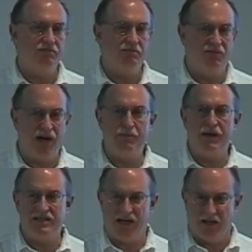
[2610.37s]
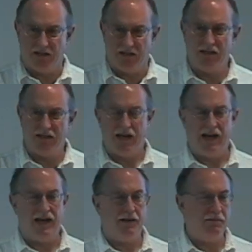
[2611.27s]
very big deal.
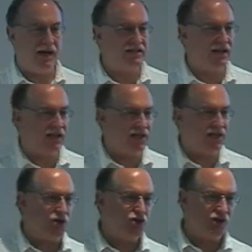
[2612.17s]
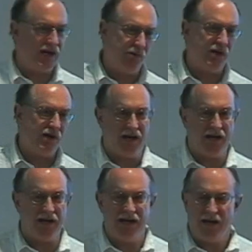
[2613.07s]
It, basically, social
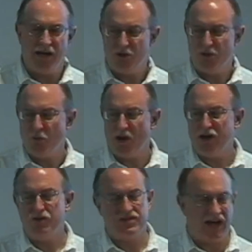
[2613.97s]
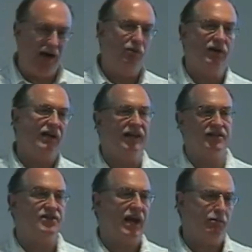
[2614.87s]
networking, you know, when you say, I really like
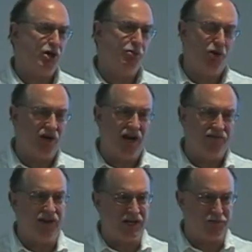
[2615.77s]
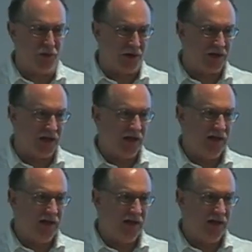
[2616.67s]
this game, and you put it on Facebook,